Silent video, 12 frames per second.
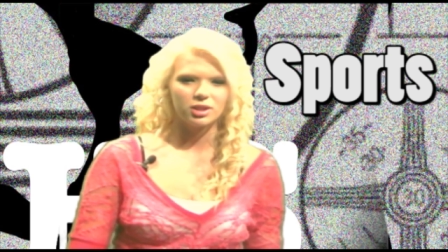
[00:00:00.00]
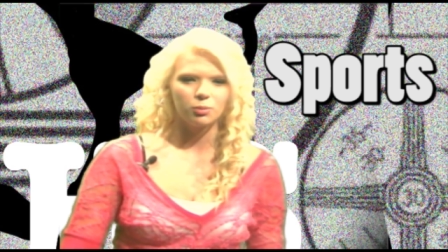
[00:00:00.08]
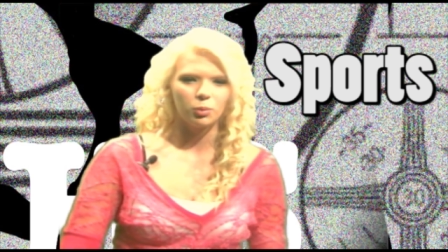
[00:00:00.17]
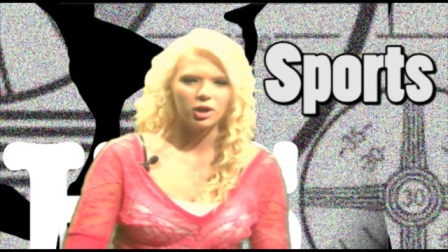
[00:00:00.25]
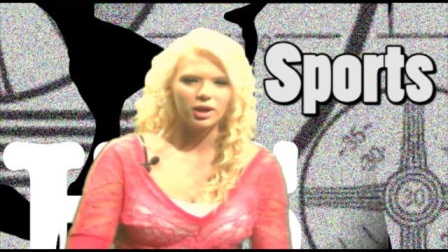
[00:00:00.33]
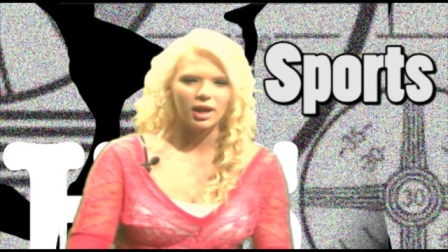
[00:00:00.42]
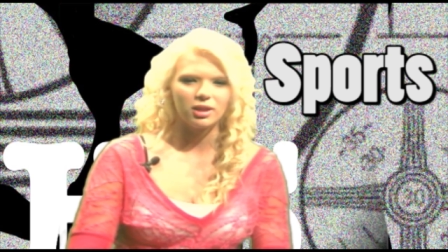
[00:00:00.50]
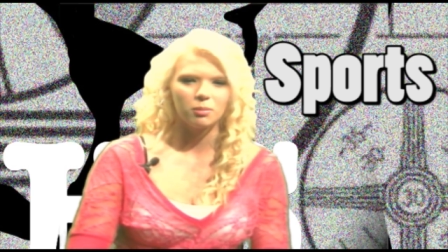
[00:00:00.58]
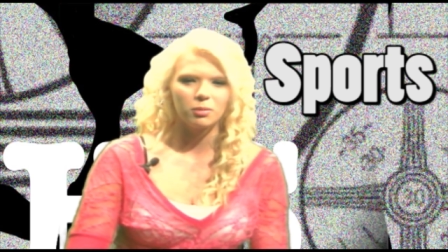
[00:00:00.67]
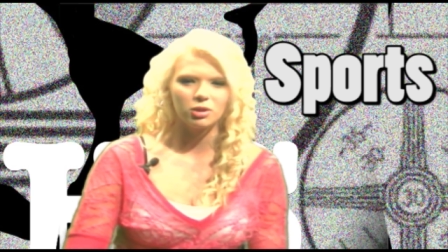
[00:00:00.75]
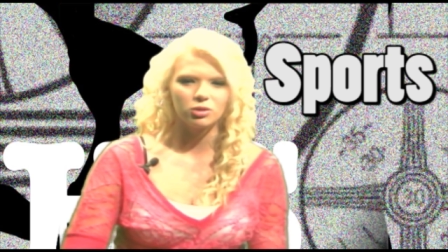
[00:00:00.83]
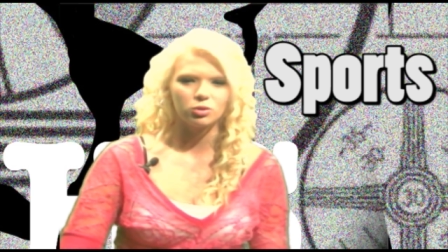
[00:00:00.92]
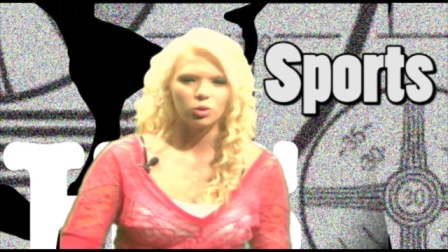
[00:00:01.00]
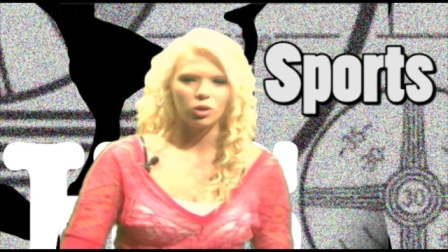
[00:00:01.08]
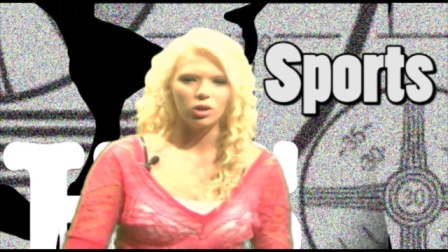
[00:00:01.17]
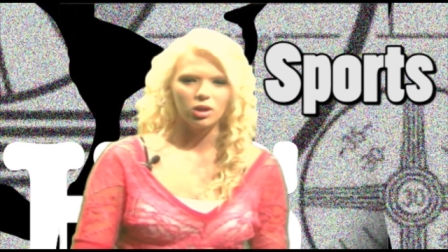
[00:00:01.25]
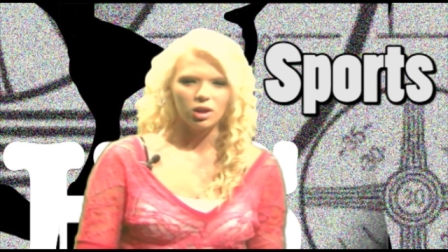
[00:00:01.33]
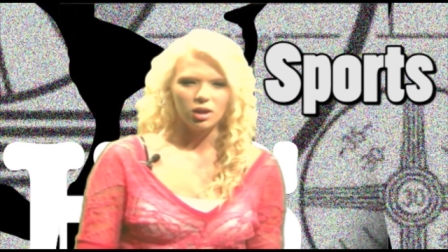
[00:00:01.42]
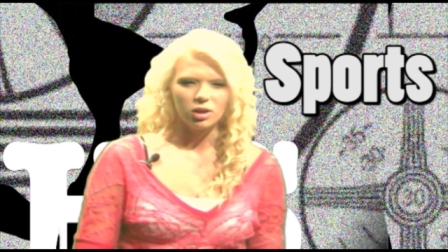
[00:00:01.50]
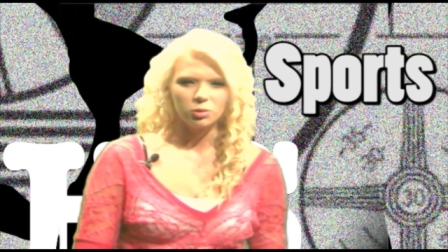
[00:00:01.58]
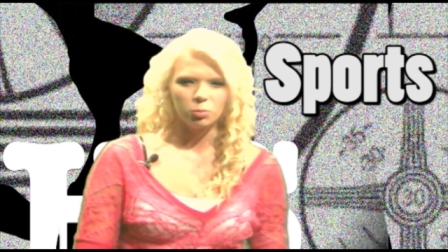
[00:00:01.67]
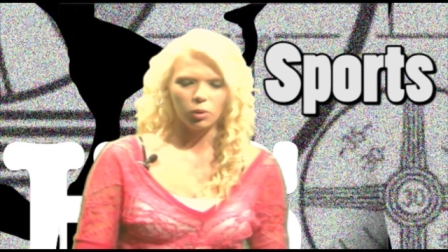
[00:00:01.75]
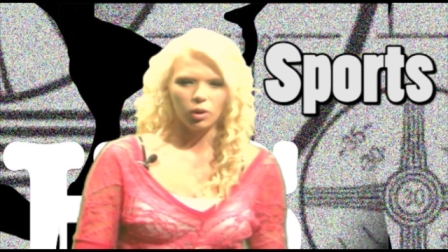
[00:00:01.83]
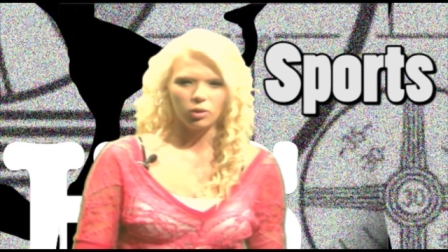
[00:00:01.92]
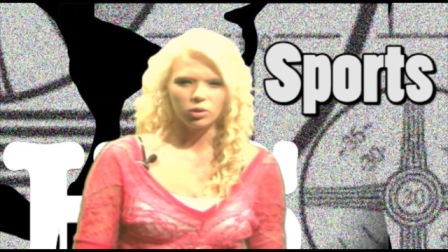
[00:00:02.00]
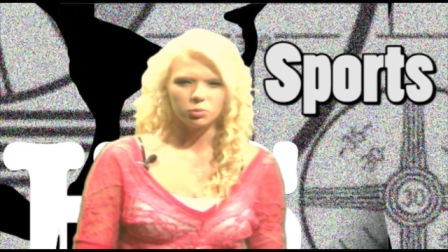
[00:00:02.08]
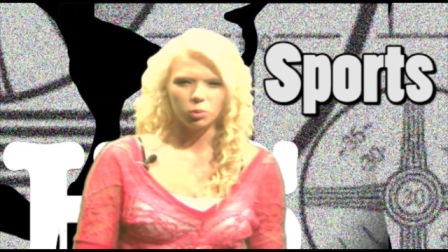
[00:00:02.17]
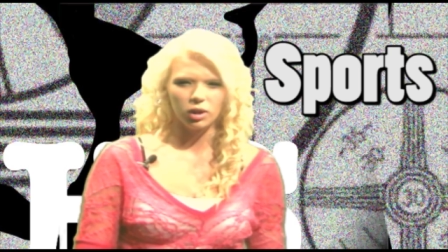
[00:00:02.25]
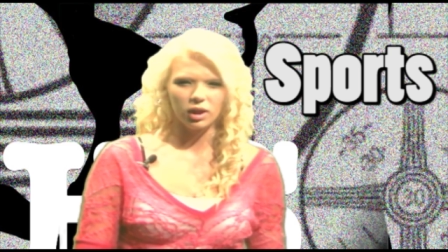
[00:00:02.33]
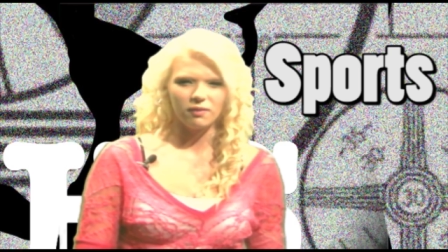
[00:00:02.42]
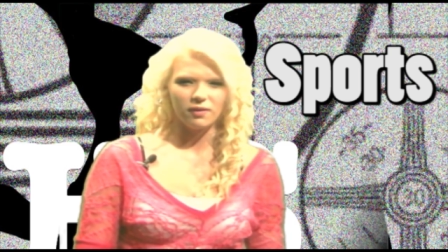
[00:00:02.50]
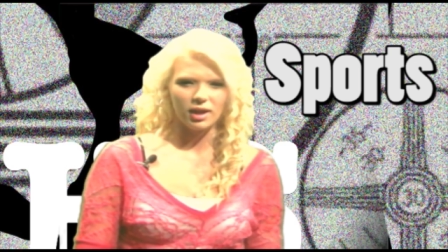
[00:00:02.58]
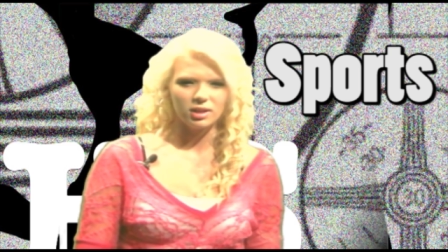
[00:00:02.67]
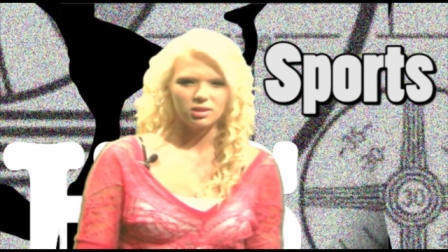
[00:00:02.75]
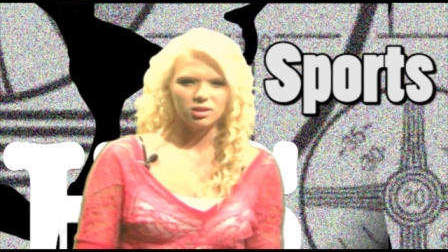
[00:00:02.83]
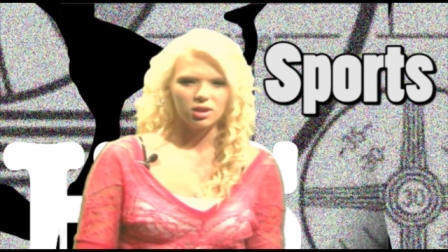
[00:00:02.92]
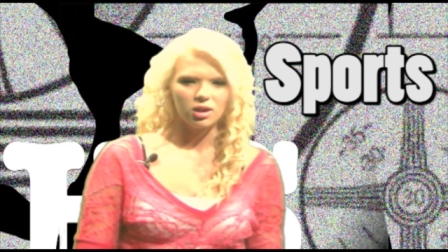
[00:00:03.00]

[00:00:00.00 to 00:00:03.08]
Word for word: to work at the middle school sport, sporting events.